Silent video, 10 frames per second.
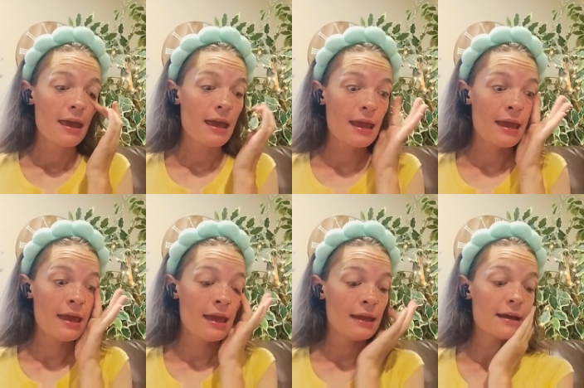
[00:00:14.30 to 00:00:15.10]

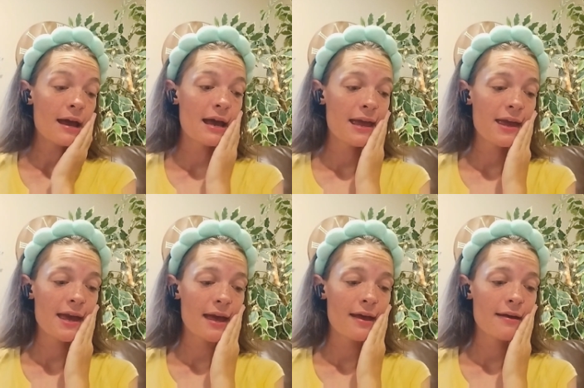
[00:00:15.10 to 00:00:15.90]
and I
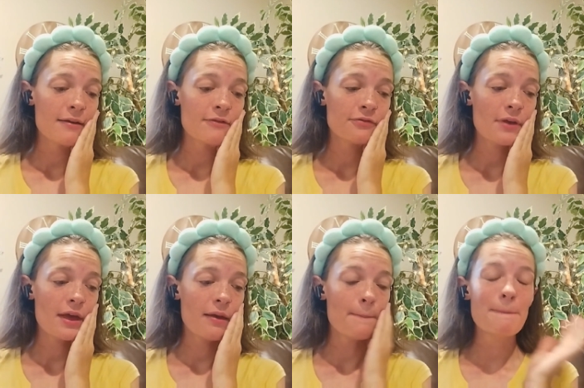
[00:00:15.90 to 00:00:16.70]
have
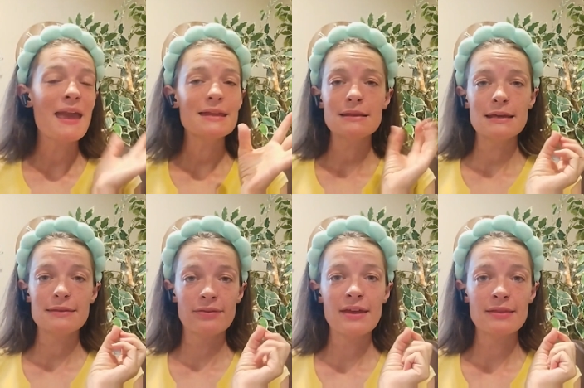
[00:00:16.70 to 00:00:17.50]
mainly
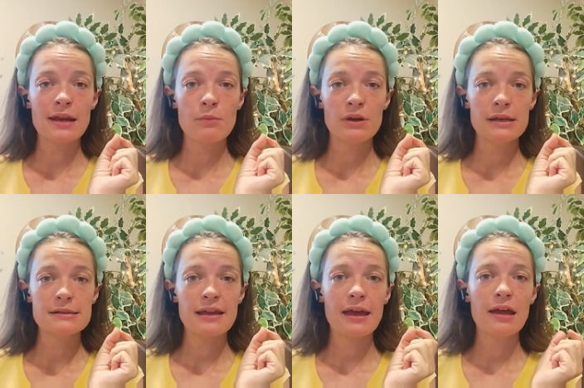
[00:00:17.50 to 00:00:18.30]
the thing that I wanted to
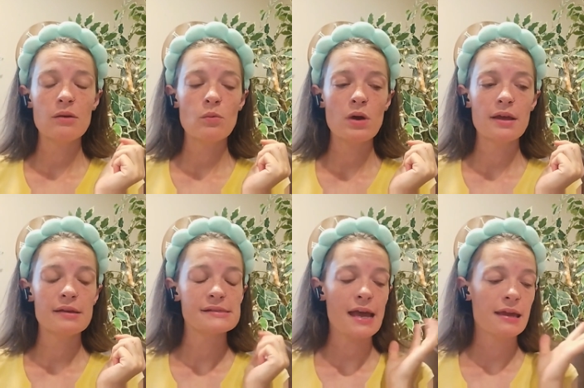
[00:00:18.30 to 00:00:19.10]
get
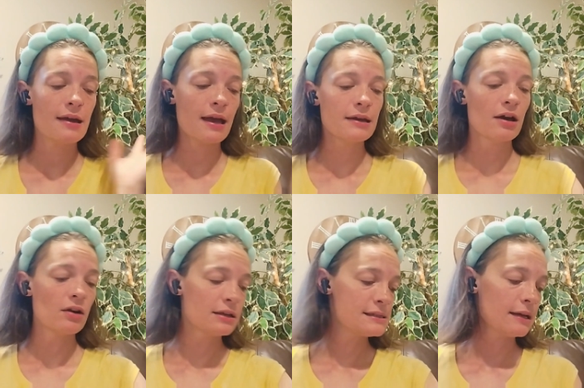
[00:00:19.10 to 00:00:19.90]
was I got
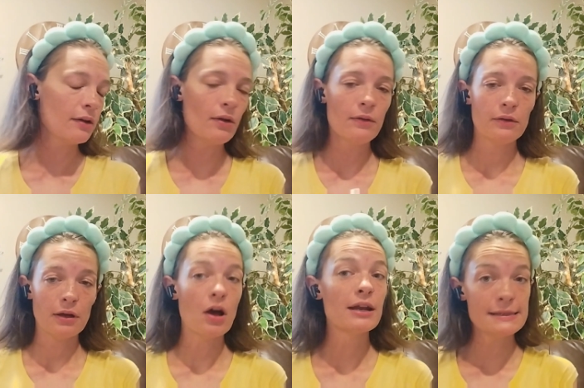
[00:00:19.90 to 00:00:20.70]
on
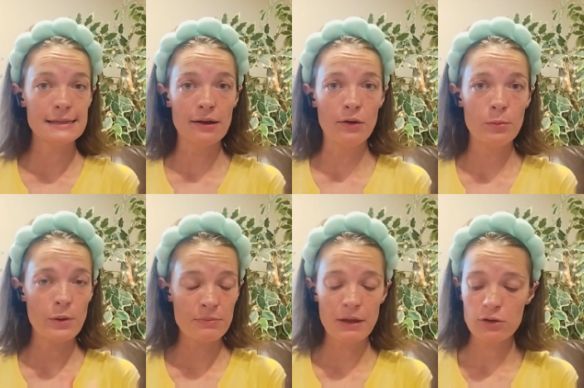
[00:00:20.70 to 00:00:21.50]
a deal
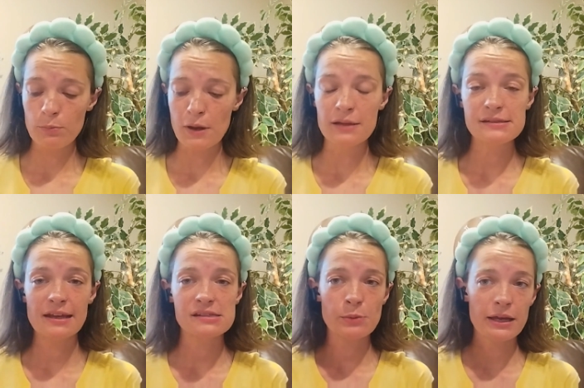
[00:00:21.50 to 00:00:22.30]
with my coupons
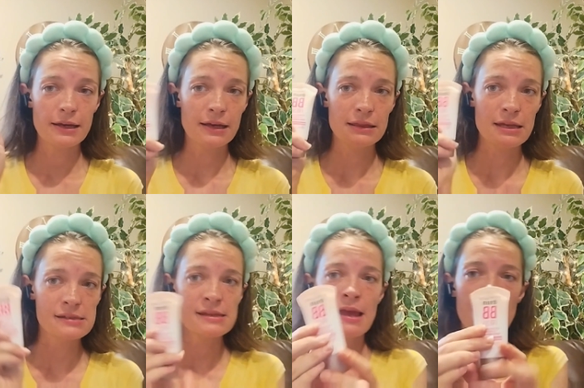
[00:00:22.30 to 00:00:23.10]
last week. I got this